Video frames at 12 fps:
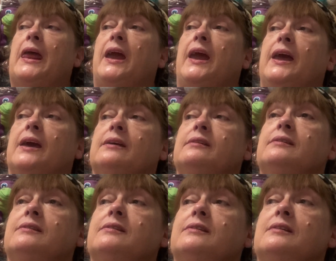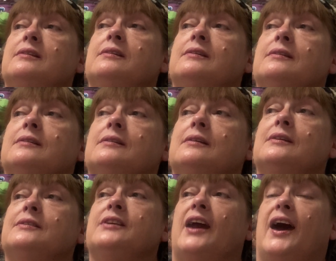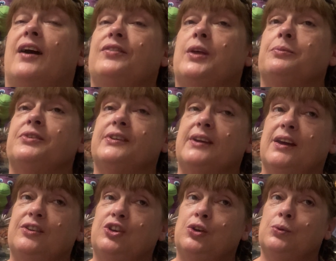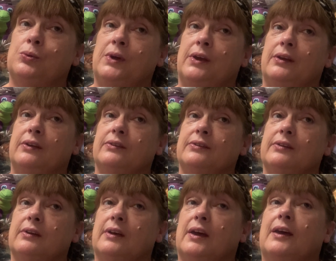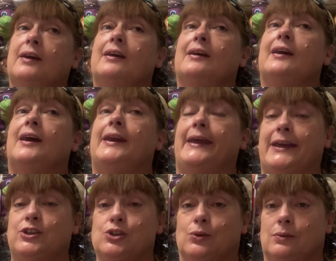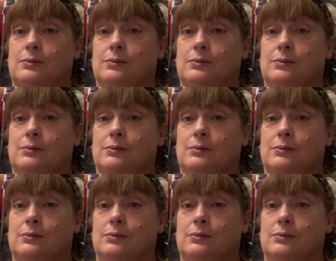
And to have them sit on you is an angel.